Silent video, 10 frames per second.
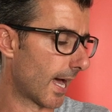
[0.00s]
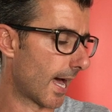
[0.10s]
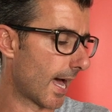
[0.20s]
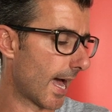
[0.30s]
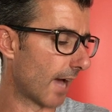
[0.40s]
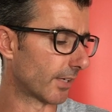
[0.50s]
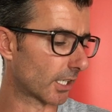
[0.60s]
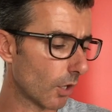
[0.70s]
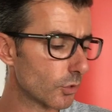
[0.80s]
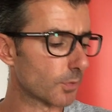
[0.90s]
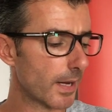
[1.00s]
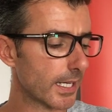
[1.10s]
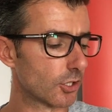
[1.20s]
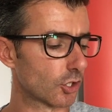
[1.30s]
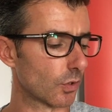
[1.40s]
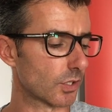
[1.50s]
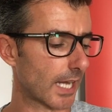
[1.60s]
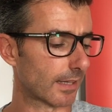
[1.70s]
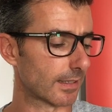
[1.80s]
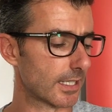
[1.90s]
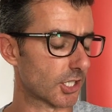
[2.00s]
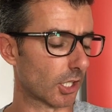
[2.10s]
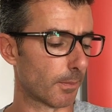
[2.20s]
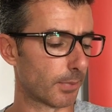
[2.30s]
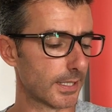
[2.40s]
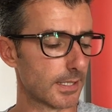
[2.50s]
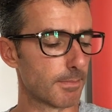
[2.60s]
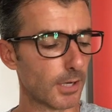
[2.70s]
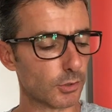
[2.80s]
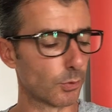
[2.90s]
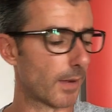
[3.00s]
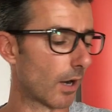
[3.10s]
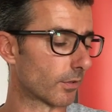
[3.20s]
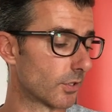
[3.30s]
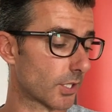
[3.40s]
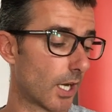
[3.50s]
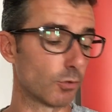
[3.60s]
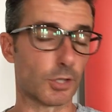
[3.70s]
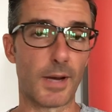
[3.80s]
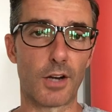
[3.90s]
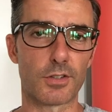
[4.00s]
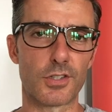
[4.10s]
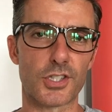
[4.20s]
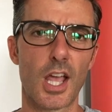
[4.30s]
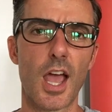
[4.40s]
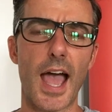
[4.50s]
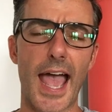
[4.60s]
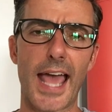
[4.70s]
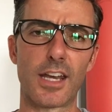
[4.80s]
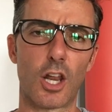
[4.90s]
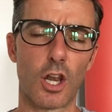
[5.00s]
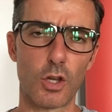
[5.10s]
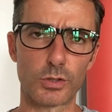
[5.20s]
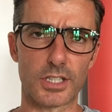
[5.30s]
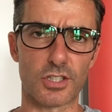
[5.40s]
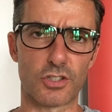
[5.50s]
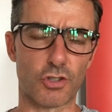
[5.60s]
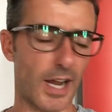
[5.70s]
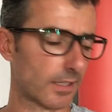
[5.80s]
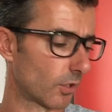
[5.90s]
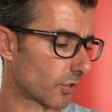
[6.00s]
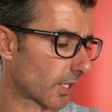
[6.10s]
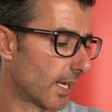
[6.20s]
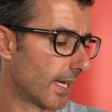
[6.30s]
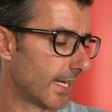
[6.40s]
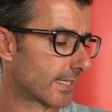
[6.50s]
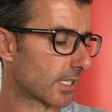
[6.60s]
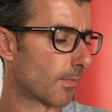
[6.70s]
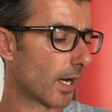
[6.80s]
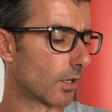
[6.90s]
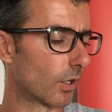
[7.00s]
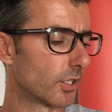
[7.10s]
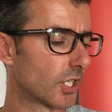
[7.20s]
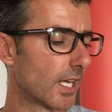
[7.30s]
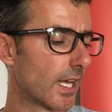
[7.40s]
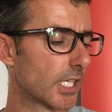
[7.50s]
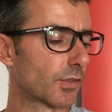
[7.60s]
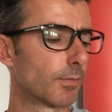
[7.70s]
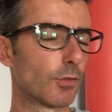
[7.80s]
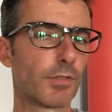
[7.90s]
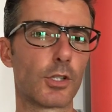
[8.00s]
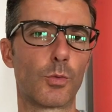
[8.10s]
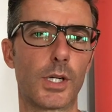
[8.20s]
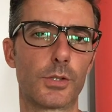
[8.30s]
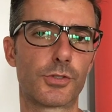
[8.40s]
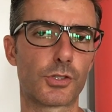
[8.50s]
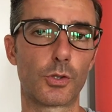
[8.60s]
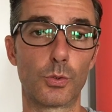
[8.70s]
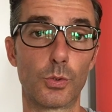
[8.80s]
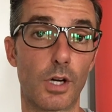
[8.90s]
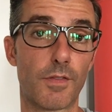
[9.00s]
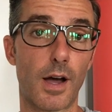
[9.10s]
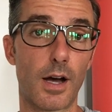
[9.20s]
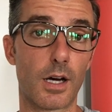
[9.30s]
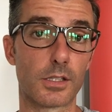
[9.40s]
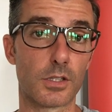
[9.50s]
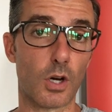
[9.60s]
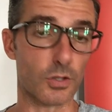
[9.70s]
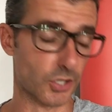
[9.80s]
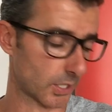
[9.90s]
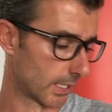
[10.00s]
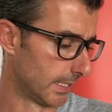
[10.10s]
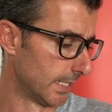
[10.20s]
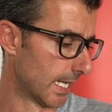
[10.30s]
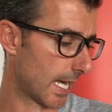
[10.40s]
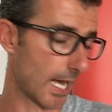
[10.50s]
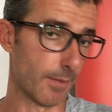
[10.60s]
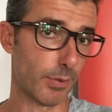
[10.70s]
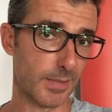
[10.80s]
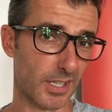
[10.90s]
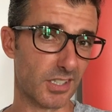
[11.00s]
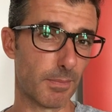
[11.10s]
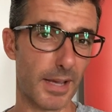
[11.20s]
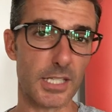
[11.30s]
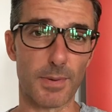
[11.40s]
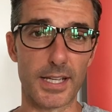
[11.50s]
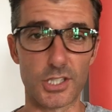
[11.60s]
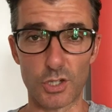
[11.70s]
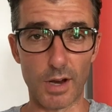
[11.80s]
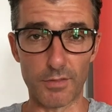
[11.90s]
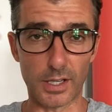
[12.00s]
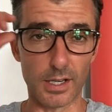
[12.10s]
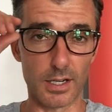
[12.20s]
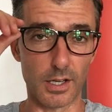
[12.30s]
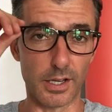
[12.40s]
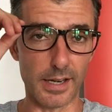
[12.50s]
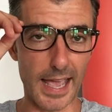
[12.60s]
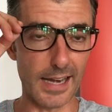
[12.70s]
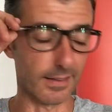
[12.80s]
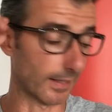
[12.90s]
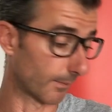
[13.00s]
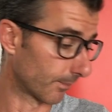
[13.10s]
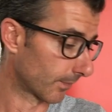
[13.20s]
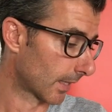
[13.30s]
Having coached many endurance athletes and completed multiple marathons, ultramarathons, and long-distance triathlons, he says, my knowledge here is from the real-world school of hard knocks. Pretty much the best place you're ever going to learn anything.